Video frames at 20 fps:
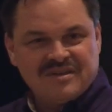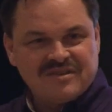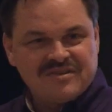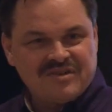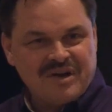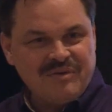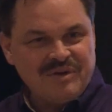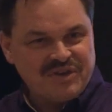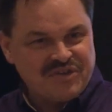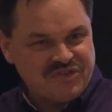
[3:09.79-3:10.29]

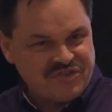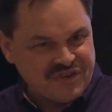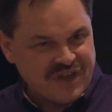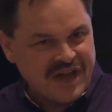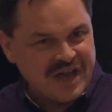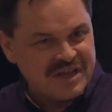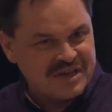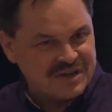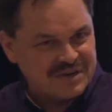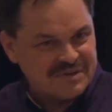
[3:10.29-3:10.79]
So I'm
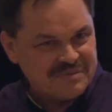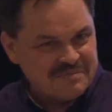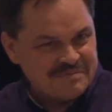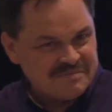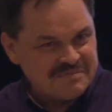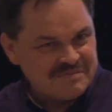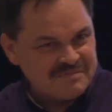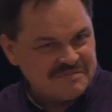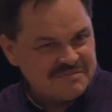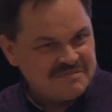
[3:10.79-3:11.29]
excited,
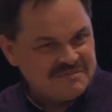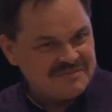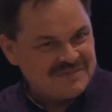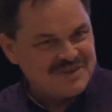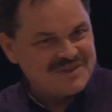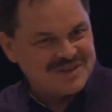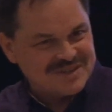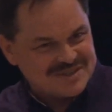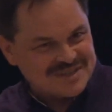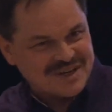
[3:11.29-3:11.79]

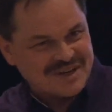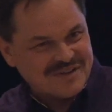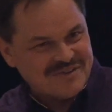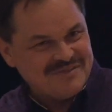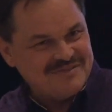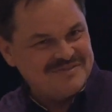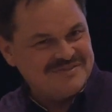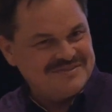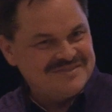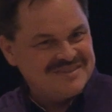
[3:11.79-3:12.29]
you can tell.
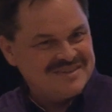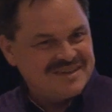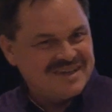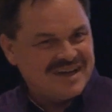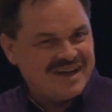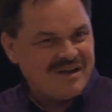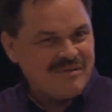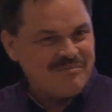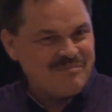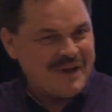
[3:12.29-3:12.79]

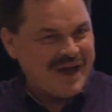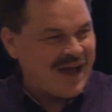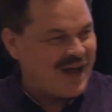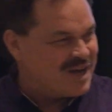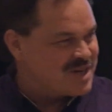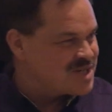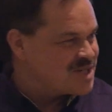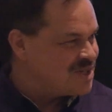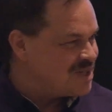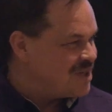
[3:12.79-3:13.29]
I'm
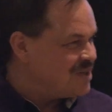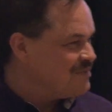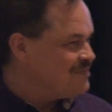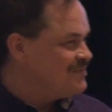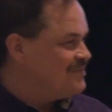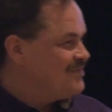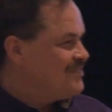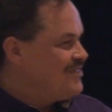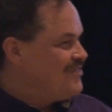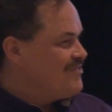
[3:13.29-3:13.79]
passionate
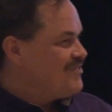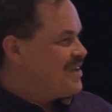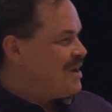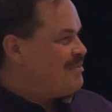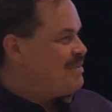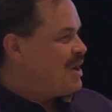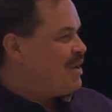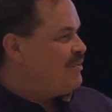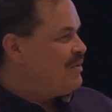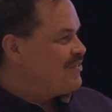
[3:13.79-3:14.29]

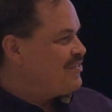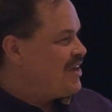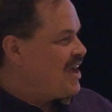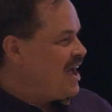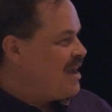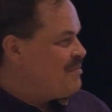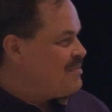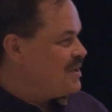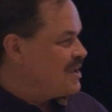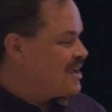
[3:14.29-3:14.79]
about what's
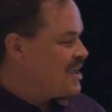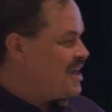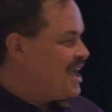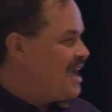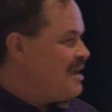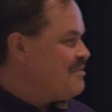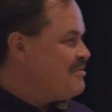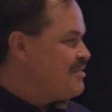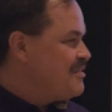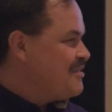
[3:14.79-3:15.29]
happening. And
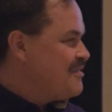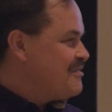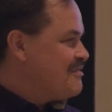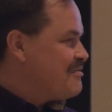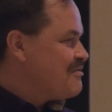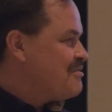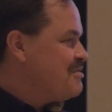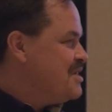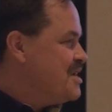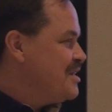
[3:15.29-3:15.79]
I'm
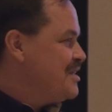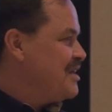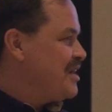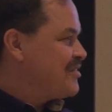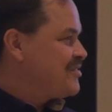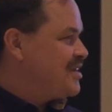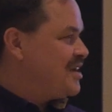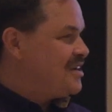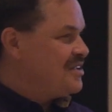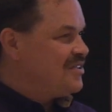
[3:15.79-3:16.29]
Really
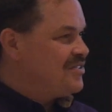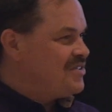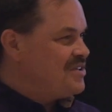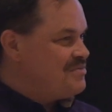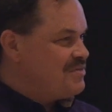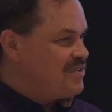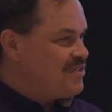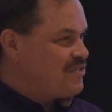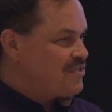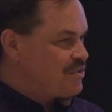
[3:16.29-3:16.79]
excited to see
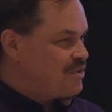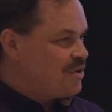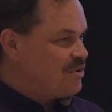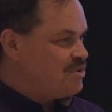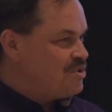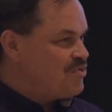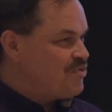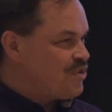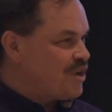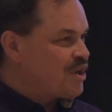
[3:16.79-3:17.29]
what this is going to
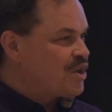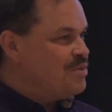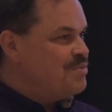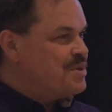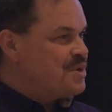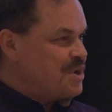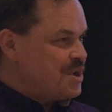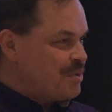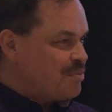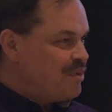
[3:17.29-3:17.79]
do for our
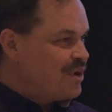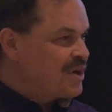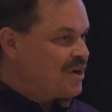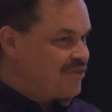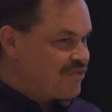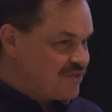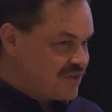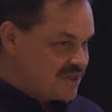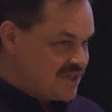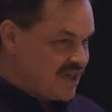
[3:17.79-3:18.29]
community to bring
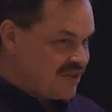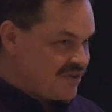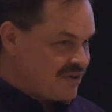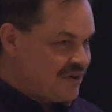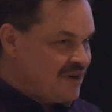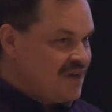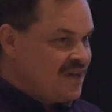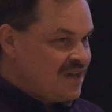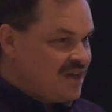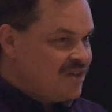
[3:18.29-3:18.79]
us
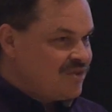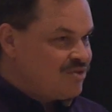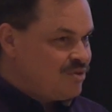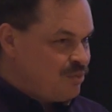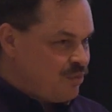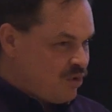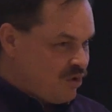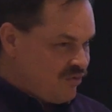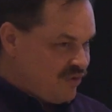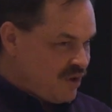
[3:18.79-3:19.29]
together into
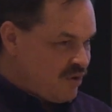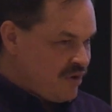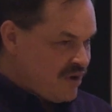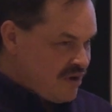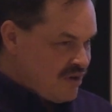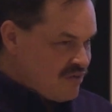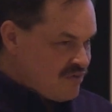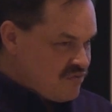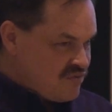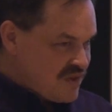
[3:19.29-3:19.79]
more of a
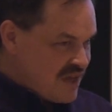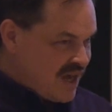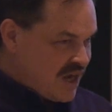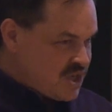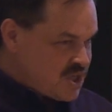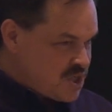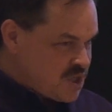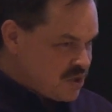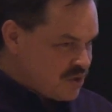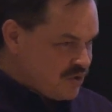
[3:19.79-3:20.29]

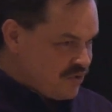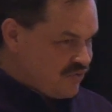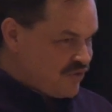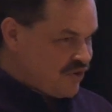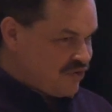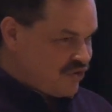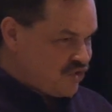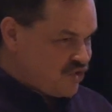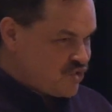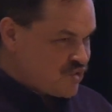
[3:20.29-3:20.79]
national
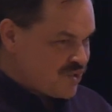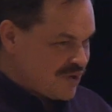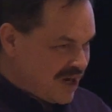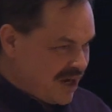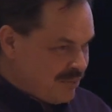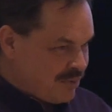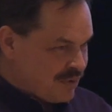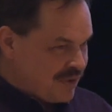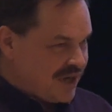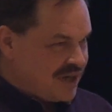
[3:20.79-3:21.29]
versus
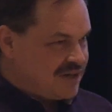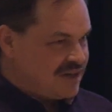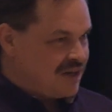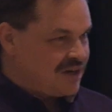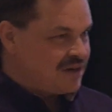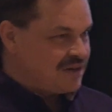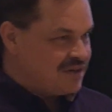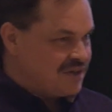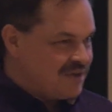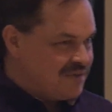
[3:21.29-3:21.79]
tribal
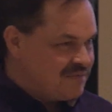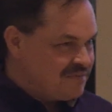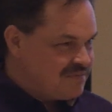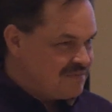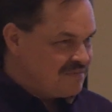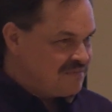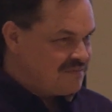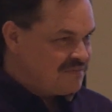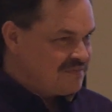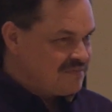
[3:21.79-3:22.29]
identity.
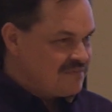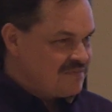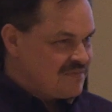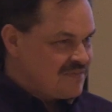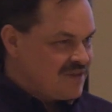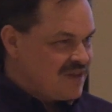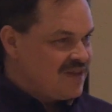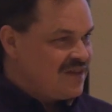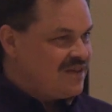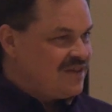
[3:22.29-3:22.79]

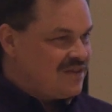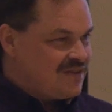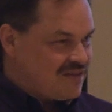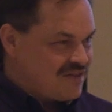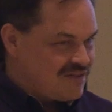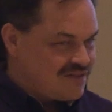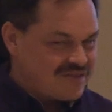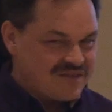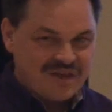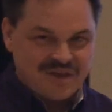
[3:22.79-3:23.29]

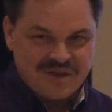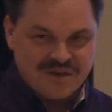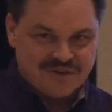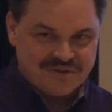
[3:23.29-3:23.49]
Thank